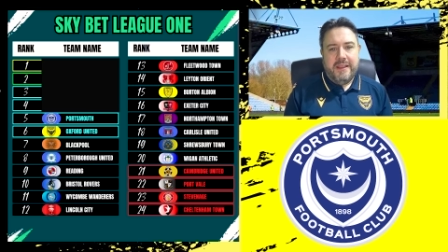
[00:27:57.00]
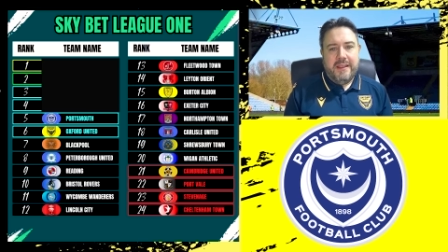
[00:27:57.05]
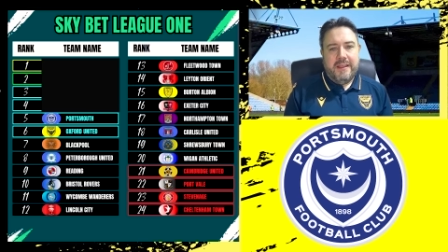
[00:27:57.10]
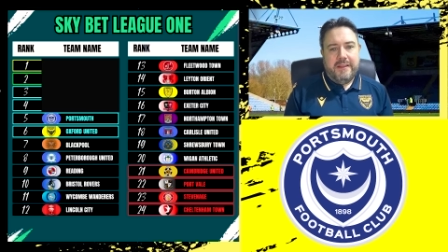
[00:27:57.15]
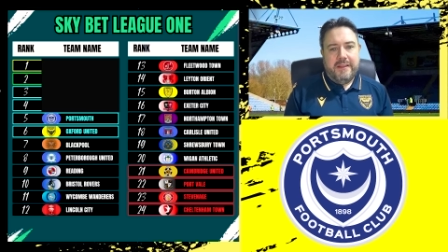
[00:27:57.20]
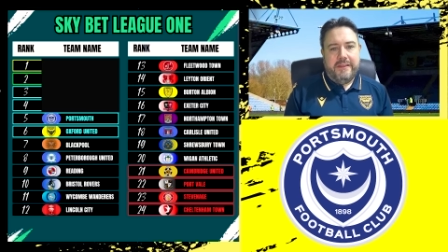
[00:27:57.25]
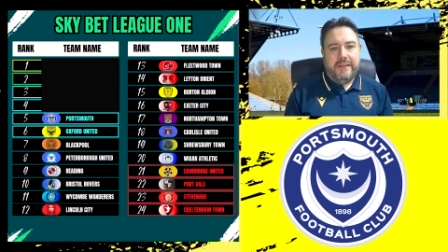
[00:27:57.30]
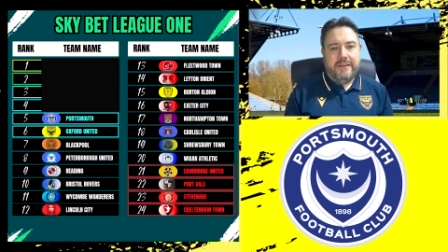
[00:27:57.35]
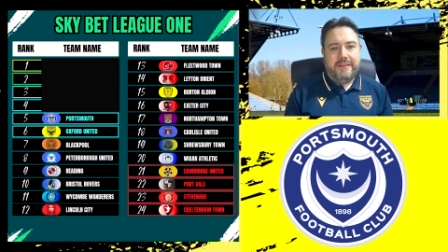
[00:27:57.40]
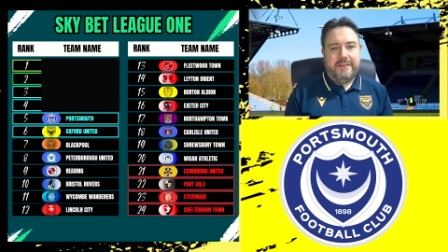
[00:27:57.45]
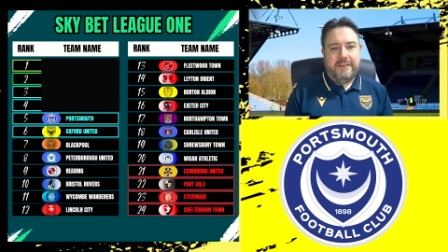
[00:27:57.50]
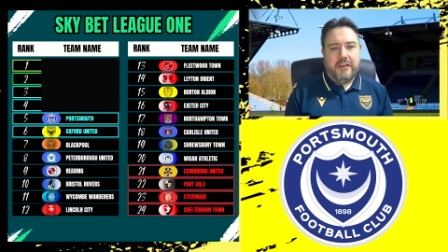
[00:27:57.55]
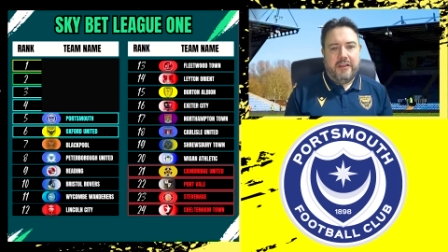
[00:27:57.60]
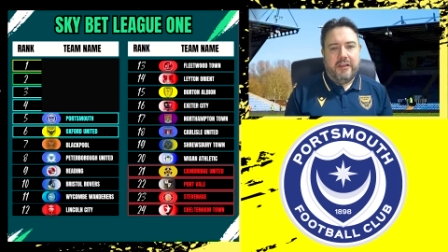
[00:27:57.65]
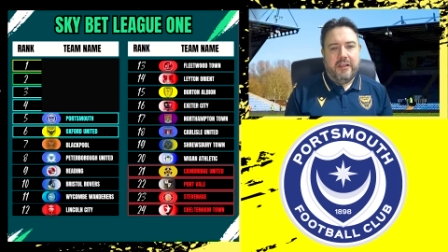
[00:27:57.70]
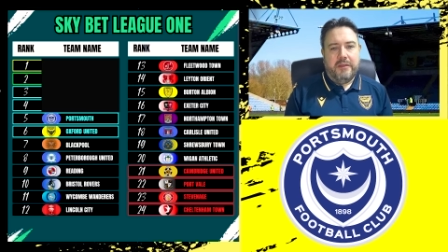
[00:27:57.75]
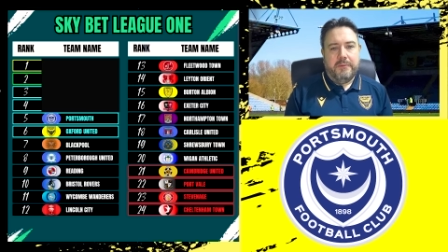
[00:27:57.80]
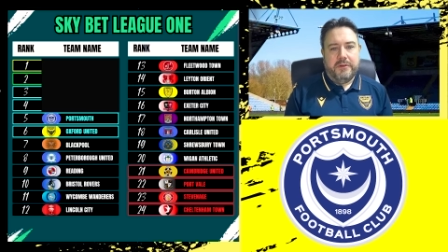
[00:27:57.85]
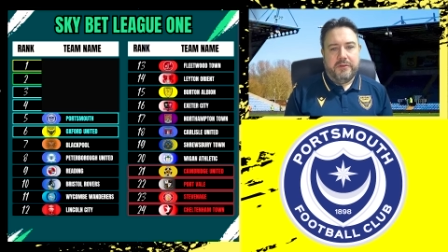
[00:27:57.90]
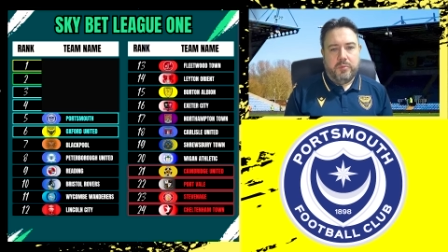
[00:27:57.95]
this
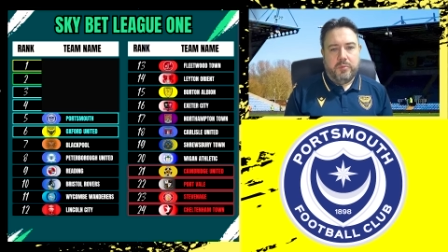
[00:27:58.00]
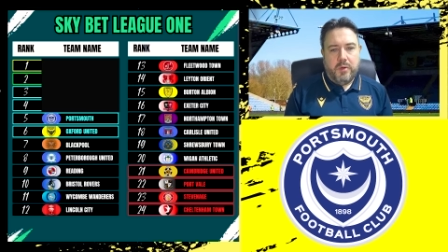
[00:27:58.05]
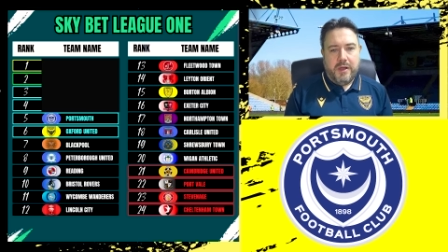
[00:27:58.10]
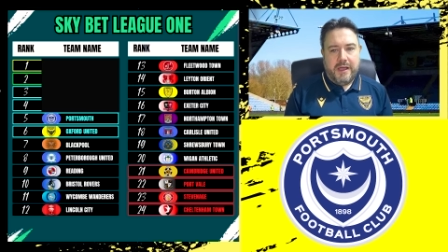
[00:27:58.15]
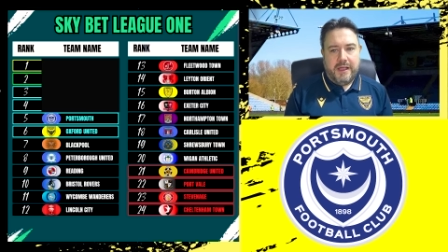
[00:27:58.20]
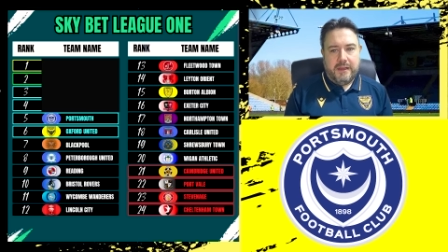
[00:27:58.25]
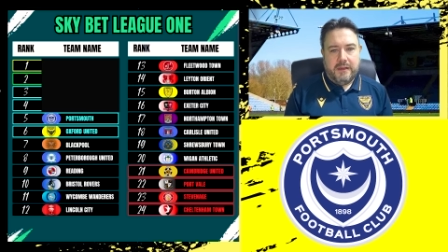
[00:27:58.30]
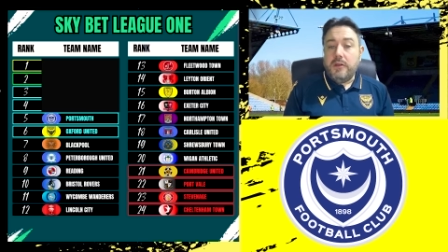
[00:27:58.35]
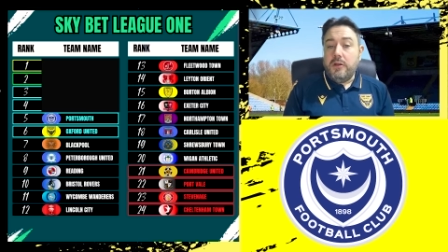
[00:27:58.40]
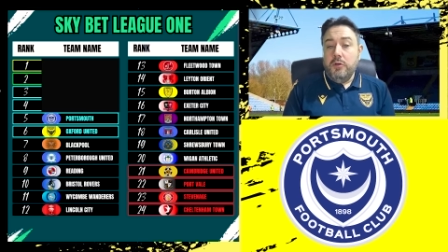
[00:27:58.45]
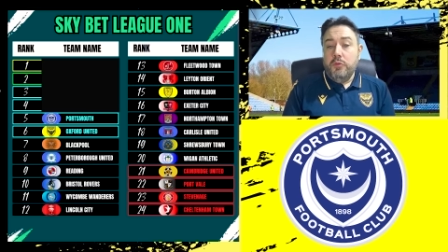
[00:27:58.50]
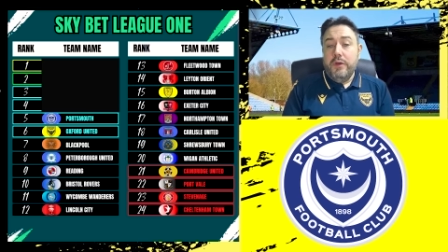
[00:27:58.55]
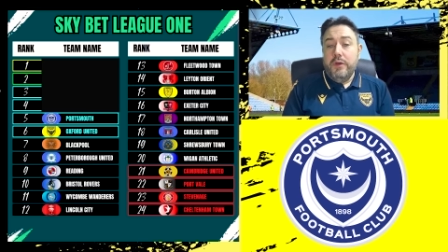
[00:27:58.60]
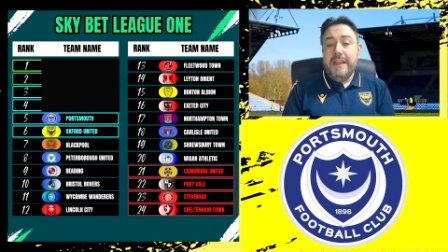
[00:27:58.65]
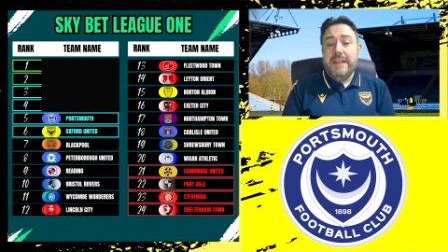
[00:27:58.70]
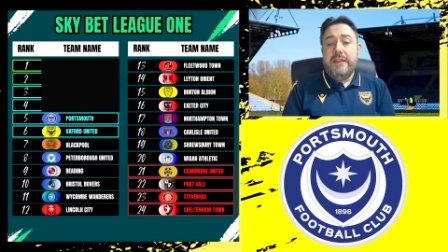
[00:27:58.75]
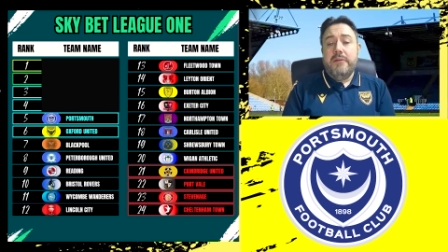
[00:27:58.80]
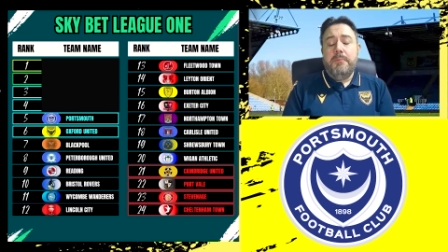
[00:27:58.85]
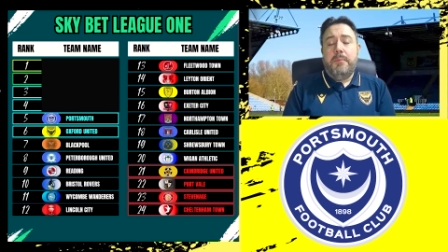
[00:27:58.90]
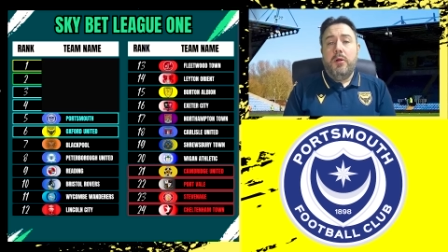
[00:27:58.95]
time as well.
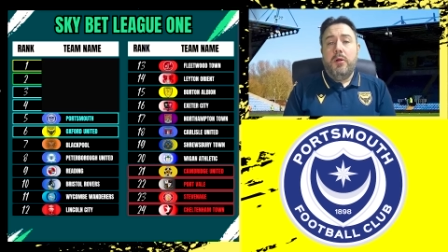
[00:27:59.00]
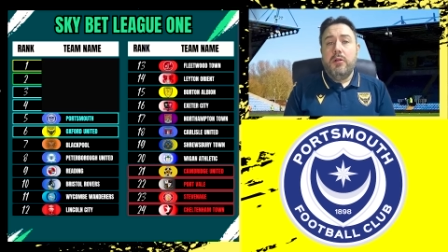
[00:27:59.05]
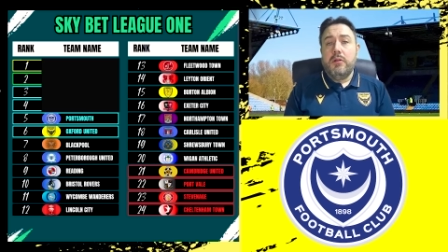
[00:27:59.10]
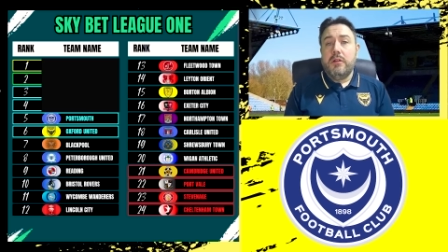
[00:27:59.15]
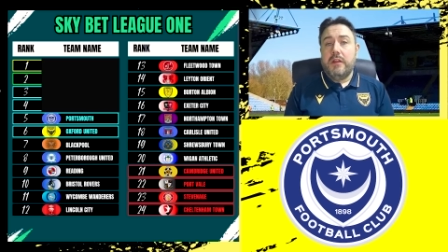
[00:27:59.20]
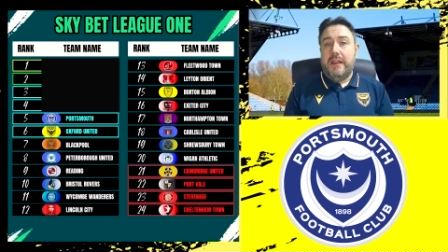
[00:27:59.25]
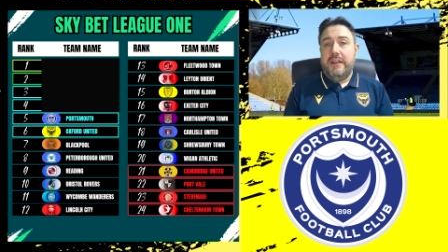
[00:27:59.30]
Regan Pull